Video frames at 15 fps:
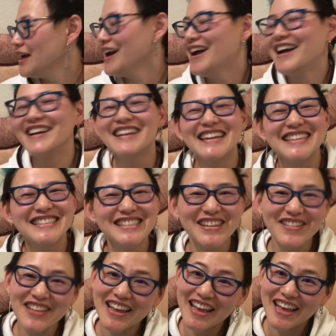All right,
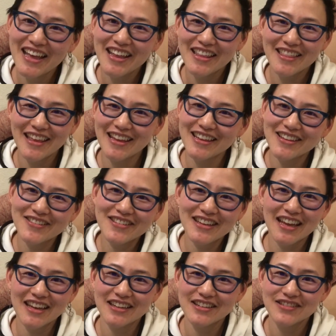so Thank you
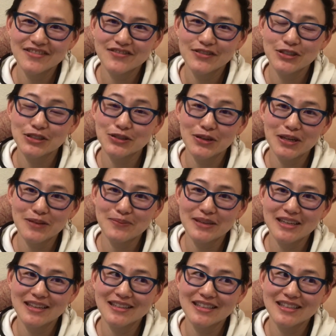again for joining me and